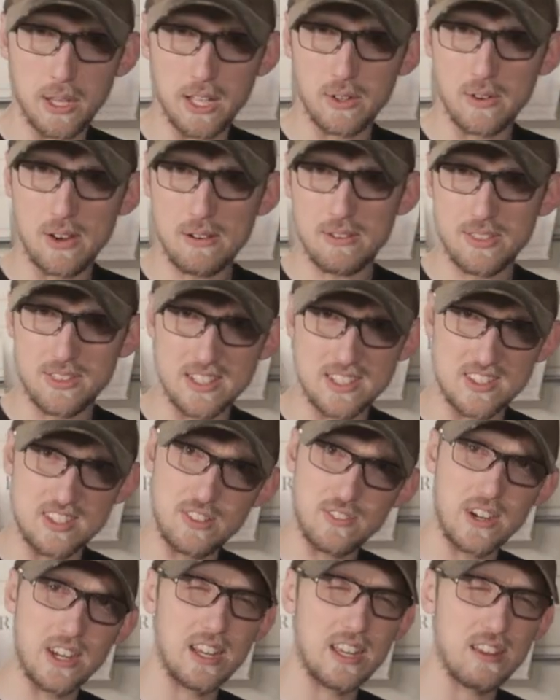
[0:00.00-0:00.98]
play around with it, see
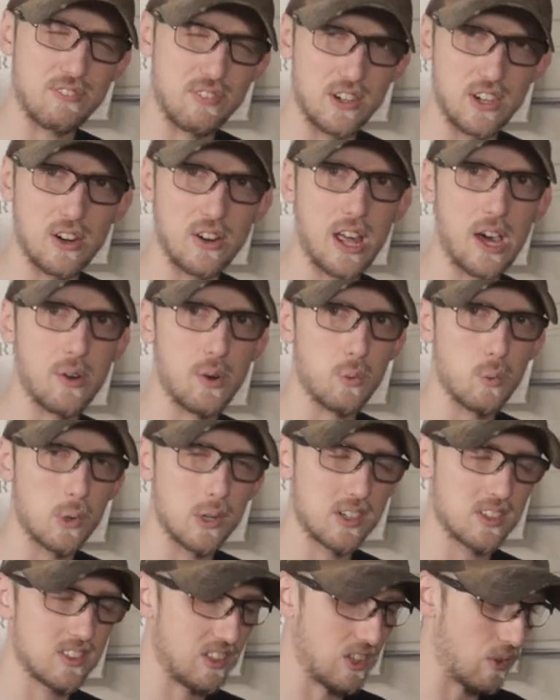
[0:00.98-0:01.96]
if I can get figure out how it
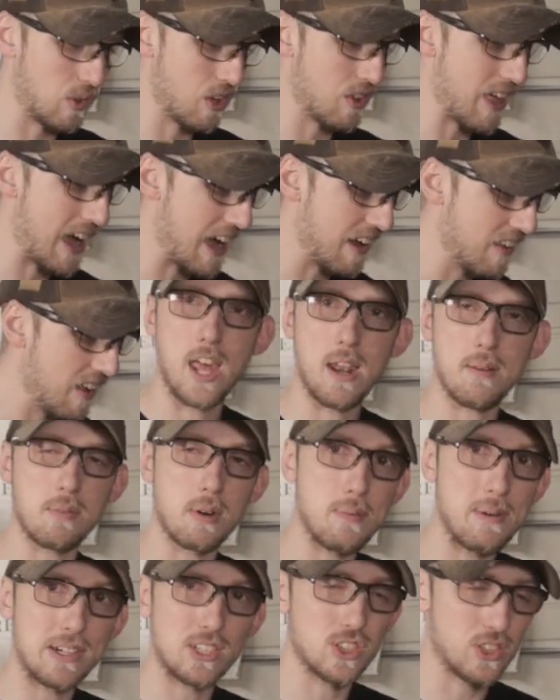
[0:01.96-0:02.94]
works, you know, all that. And I'm going
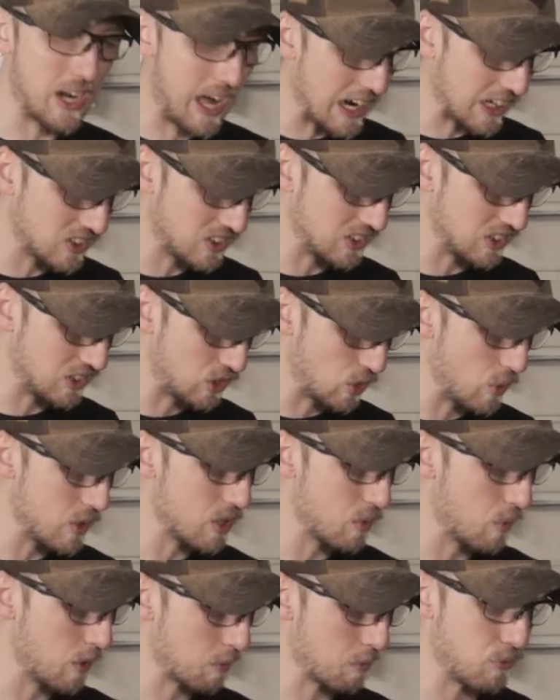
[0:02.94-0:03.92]
to make sure it actually is going
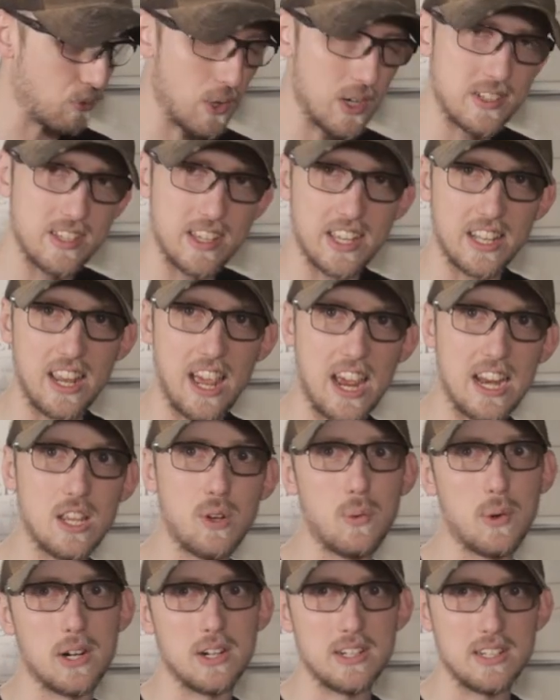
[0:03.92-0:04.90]
to work before I take it
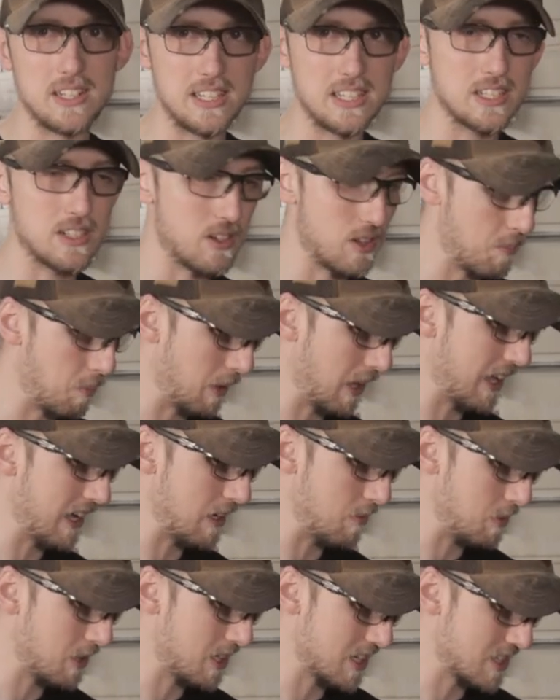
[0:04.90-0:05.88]
anywhere near the
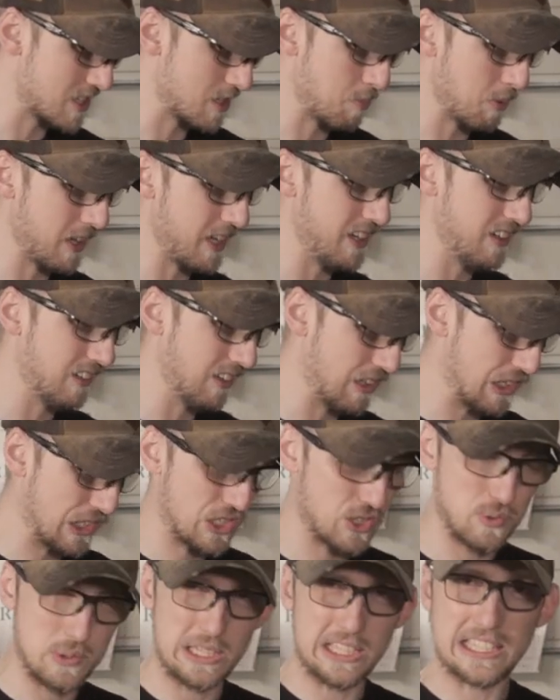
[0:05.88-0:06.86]
plane, because the plane
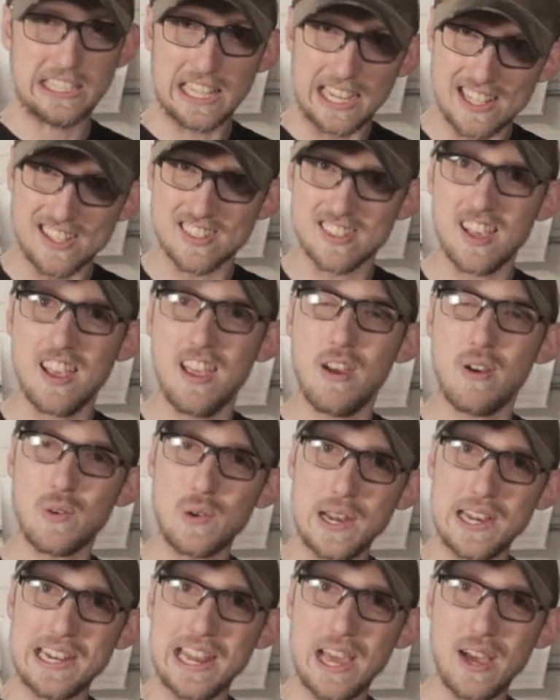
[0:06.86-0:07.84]
looks really nice
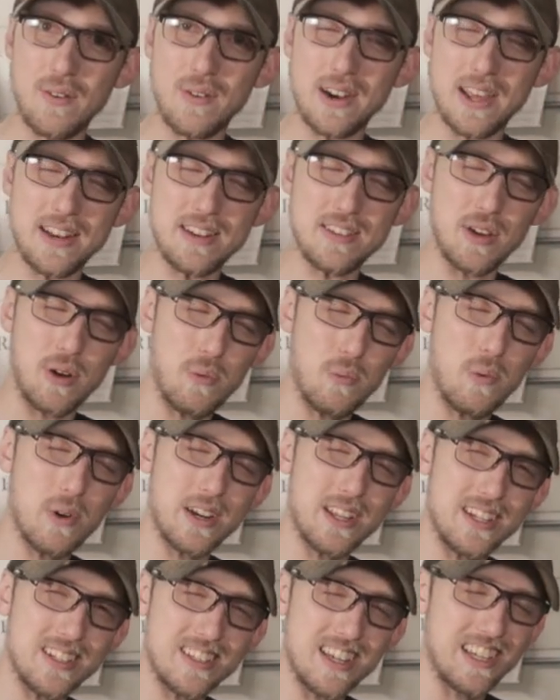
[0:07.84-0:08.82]
right now and I don't want
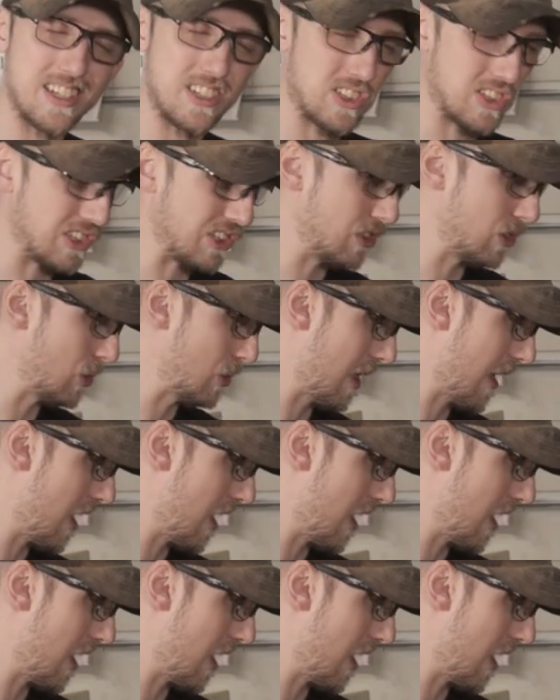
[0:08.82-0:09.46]
to intentionally screw